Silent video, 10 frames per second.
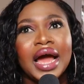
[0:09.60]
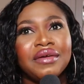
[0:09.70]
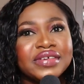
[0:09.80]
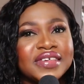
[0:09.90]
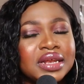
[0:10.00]
I
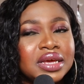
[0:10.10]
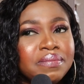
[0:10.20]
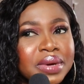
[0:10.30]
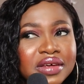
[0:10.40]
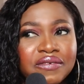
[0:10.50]
recently
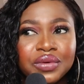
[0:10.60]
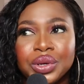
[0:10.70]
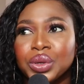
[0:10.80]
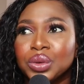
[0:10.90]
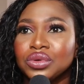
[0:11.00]
made a
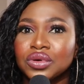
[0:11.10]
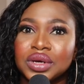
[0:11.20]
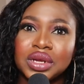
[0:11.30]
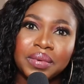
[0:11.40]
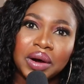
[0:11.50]
video
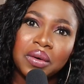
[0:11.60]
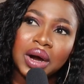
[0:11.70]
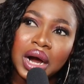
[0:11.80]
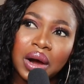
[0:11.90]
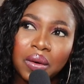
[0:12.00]
talking about
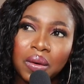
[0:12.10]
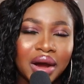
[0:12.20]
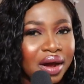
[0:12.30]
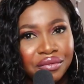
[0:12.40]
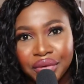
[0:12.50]
how
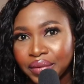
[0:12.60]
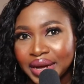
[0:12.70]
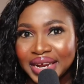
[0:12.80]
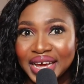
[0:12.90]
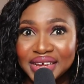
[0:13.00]
I
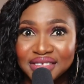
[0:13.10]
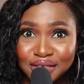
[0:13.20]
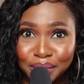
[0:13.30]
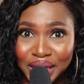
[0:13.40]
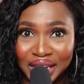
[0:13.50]

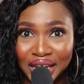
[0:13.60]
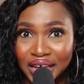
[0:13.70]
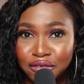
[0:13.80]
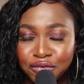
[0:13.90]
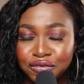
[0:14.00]
reorganized my
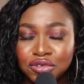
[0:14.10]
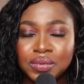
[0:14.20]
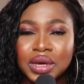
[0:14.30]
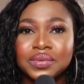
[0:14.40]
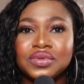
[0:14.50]
life to
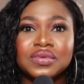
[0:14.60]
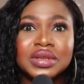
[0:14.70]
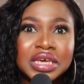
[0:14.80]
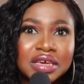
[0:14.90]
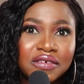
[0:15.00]
be able to
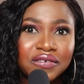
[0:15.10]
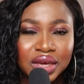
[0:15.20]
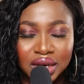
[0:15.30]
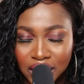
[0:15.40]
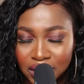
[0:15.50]
live
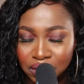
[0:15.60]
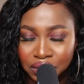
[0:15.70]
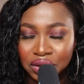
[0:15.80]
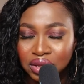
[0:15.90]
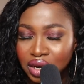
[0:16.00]
in Ghana
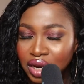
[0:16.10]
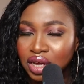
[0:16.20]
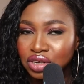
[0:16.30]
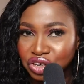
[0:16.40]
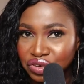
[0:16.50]
with
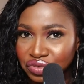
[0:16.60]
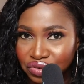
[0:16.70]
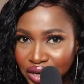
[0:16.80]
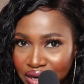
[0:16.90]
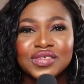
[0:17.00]
3
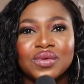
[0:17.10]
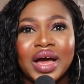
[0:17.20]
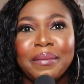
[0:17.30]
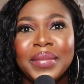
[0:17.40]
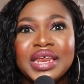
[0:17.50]
children. So
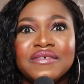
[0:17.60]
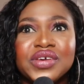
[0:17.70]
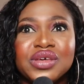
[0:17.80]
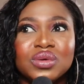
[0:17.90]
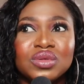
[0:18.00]
I made a
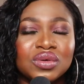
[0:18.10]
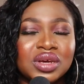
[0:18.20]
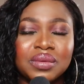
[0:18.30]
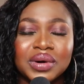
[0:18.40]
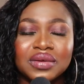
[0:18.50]
video
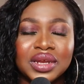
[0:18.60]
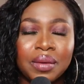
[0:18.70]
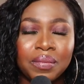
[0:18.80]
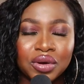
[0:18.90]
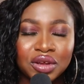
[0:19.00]
talking about
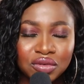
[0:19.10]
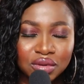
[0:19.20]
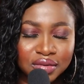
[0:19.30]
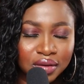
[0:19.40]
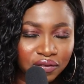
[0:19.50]
that, but it
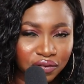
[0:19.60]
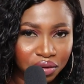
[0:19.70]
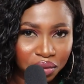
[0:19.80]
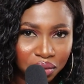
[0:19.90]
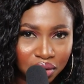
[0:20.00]
was a
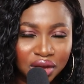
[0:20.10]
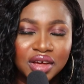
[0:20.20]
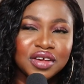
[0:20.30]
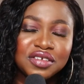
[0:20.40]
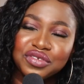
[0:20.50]
vlog,
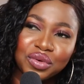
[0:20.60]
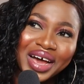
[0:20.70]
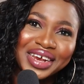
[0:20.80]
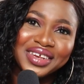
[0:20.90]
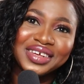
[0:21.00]
so
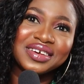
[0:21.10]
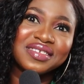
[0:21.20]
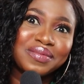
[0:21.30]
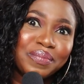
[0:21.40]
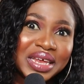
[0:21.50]
I didn't
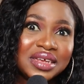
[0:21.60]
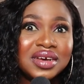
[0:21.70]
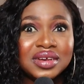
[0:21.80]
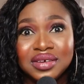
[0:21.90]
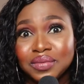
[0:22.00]

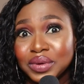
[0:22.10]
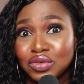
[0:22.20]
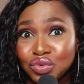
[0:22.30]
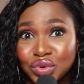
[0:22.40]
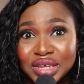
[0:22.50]
explain deep
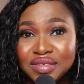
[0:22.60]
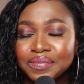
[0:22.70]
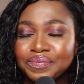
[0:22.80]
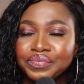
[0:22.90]
into it.